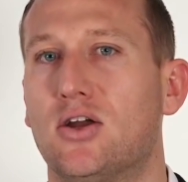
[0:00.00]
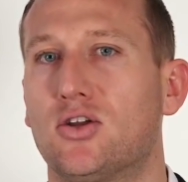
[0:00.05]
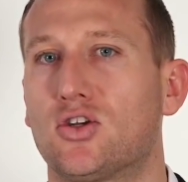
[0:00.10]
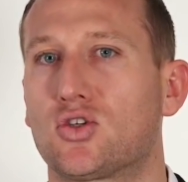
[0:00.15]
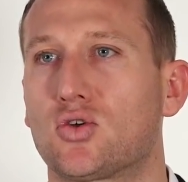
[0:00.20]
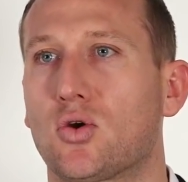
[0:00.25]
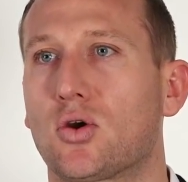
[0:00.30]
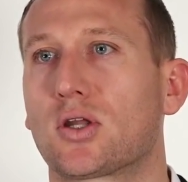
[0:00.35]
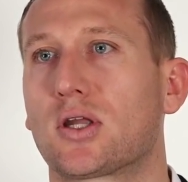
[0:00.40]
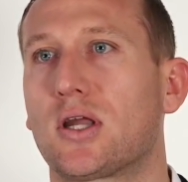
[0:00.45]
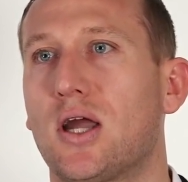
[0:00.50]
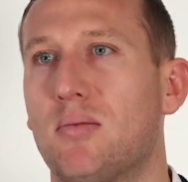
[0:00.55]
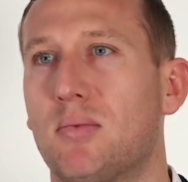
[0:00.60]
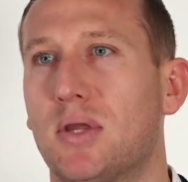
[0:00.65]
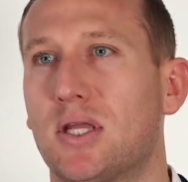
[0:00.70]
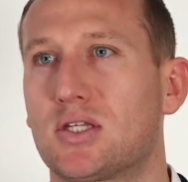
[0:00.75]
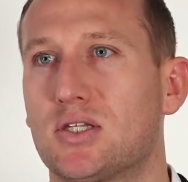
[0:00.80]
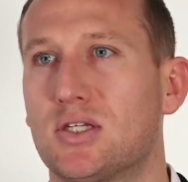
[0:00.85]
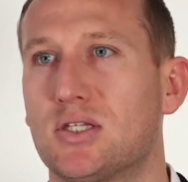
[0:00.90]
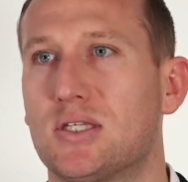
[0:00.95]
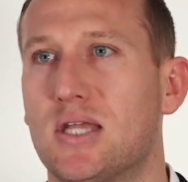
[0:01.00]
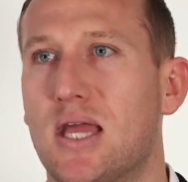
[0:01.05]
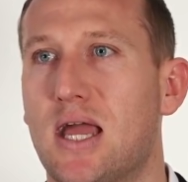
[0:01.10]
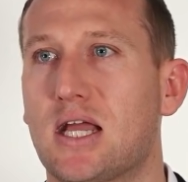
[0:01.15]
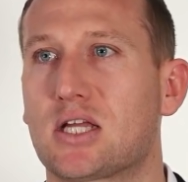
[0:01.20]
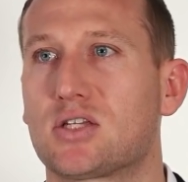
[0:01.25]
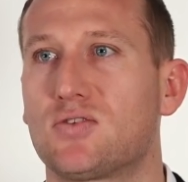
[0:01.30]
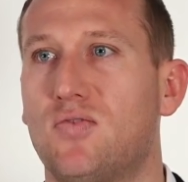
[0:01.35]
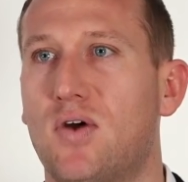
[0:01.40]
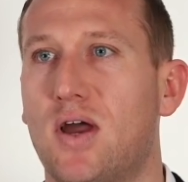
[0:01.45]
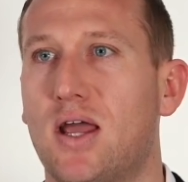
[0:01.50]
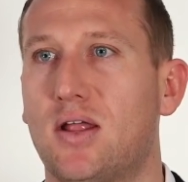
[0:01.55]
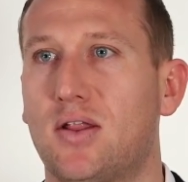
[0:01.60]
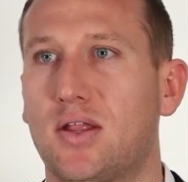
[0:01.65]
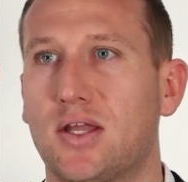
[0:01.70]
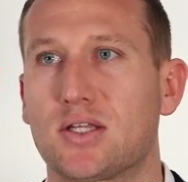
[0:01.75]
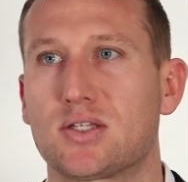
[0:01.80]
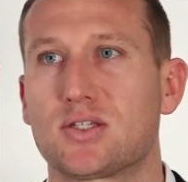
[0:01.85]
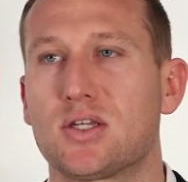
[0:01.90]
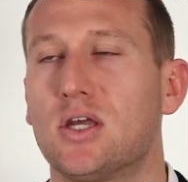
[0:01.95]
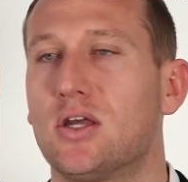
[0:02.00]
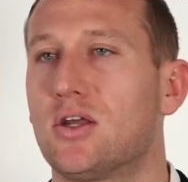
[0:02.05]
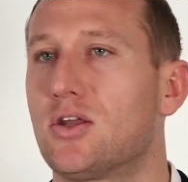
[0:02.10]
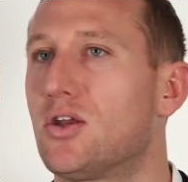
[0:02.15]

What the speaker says: shortcomings in tax filings.